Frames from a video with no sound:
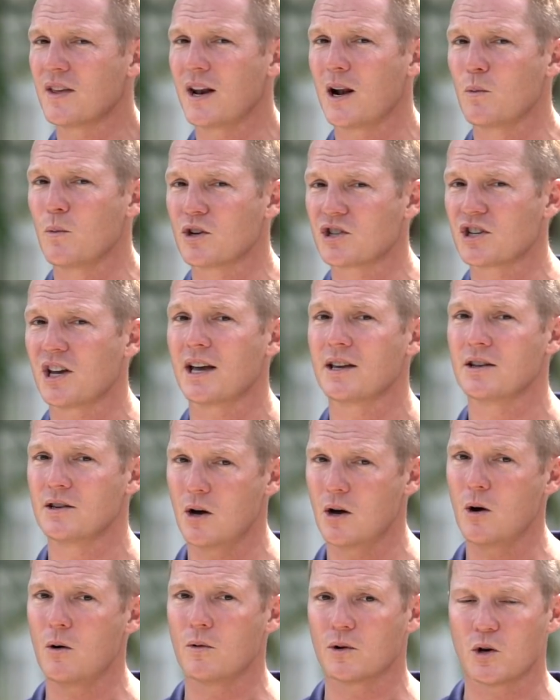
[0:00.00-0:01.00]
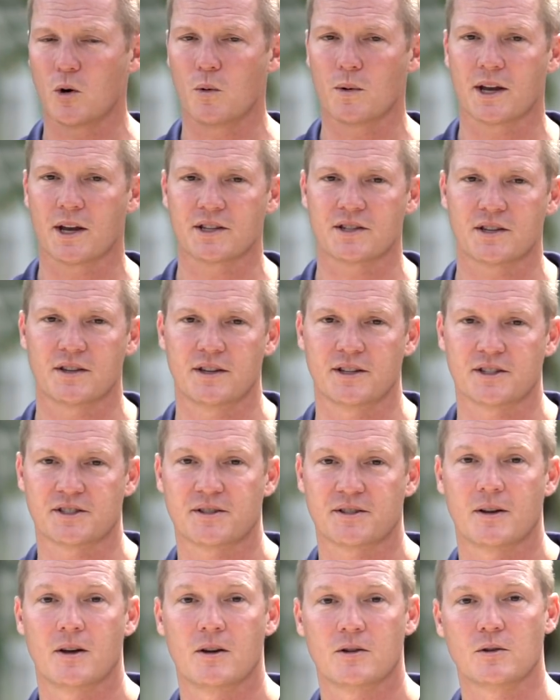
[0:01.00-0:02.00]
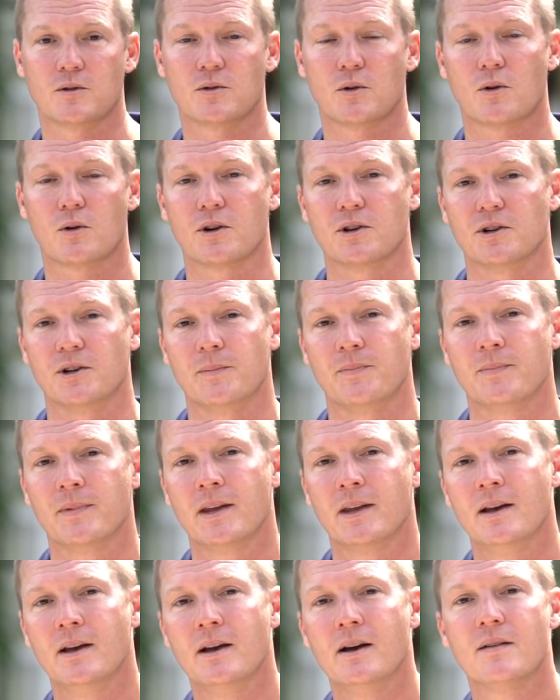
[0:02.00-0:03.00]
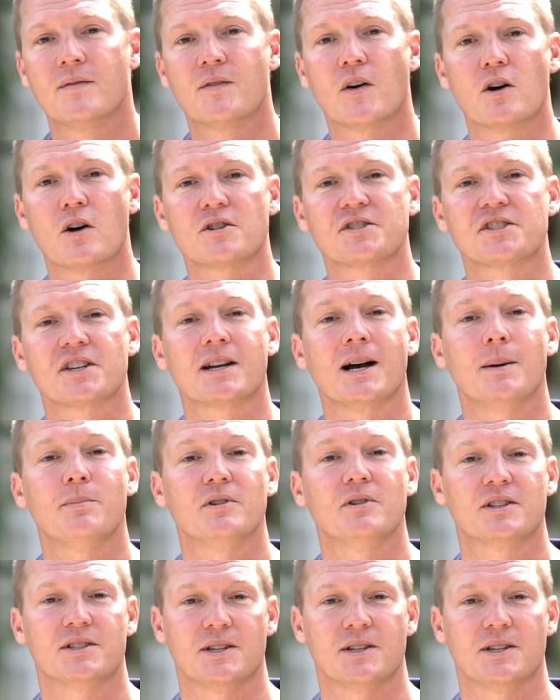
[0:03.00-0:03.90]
that I wish I had known going into this tutorial. First, a couple of